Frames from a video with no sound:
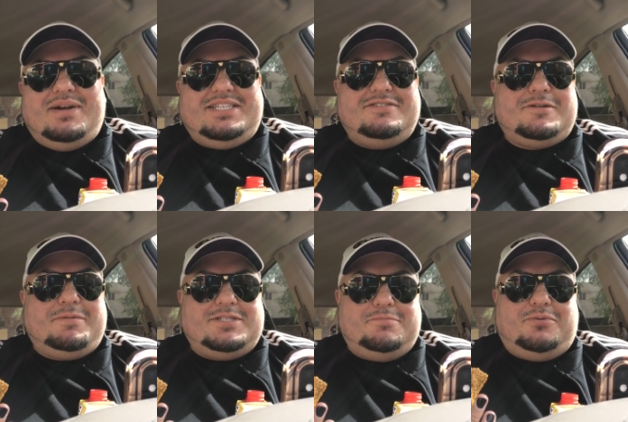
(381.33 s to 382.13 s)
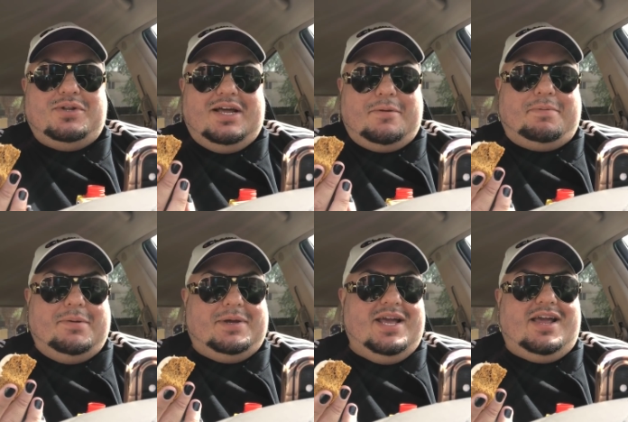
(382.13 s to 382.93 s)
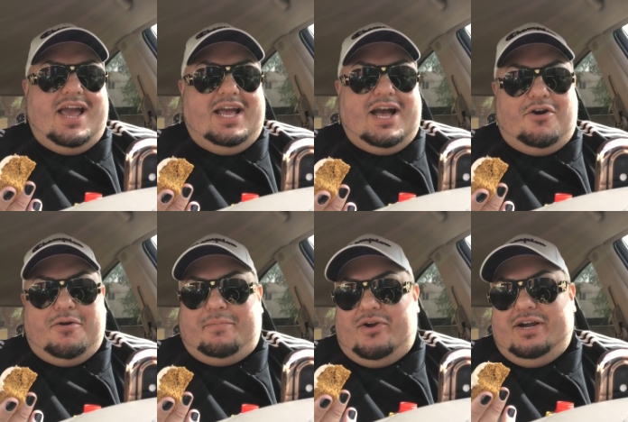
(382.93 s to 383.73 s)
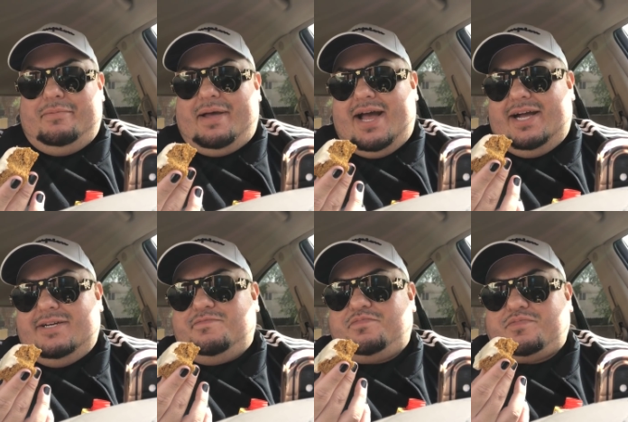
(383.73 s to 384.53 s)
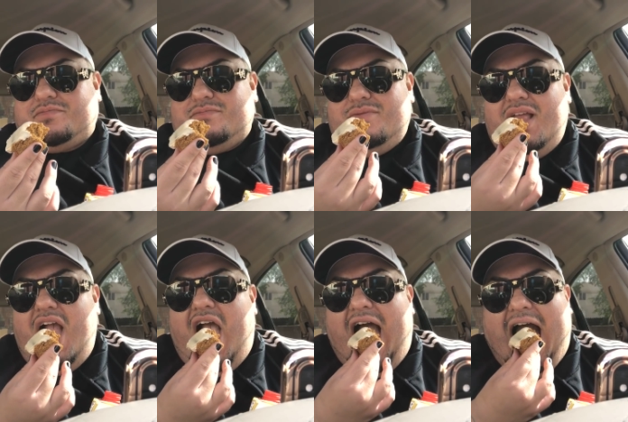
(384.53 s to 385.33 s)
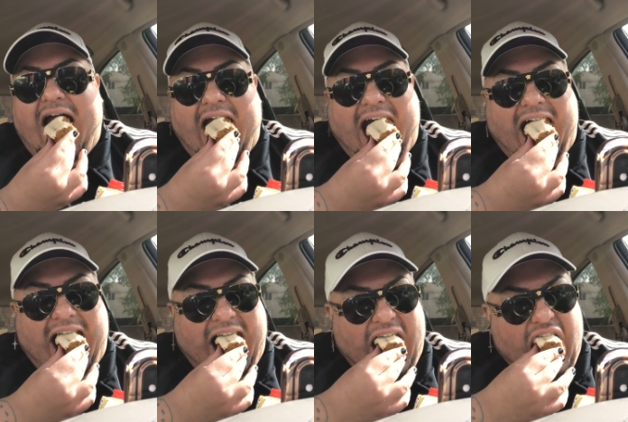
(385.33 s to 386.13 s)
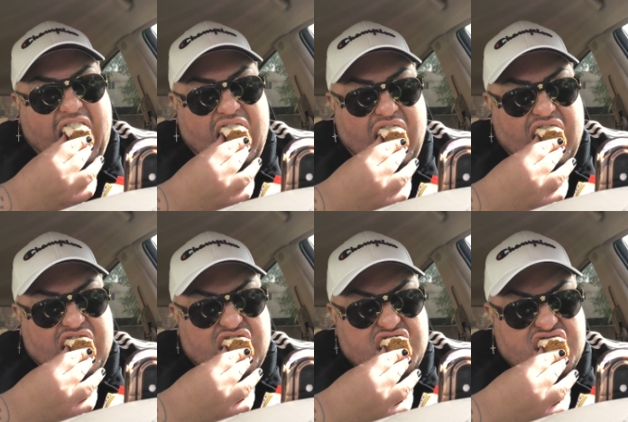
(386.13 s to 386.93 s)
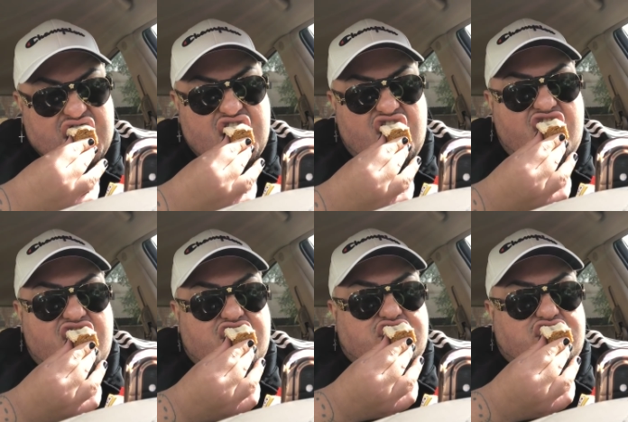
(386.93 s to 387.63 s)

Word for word: my kid's about to pull out a pumpkin cake out her Barney bag. Mm. mm.